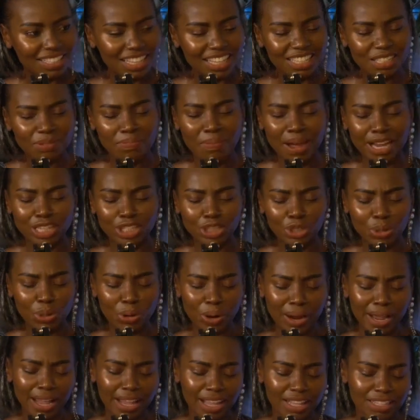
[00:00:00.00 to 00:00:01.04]
It's my
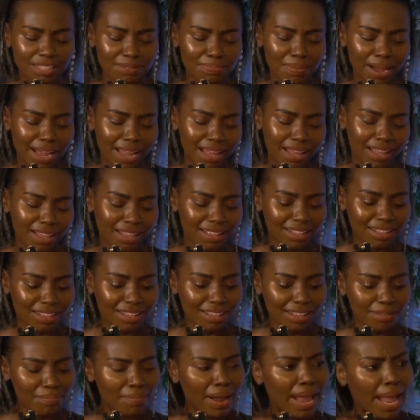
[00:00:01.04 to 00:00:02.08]
joy. It's my
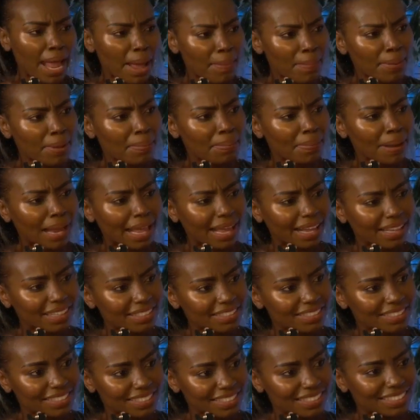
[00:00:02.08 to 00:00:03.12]
happy
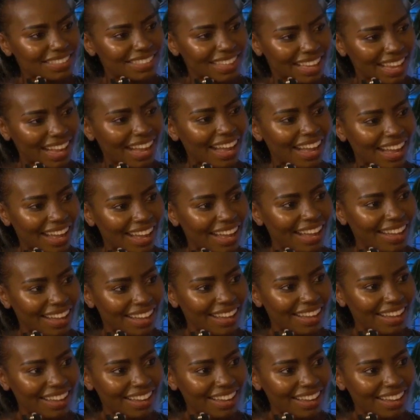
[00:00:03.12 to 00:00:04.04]
place. Yeah.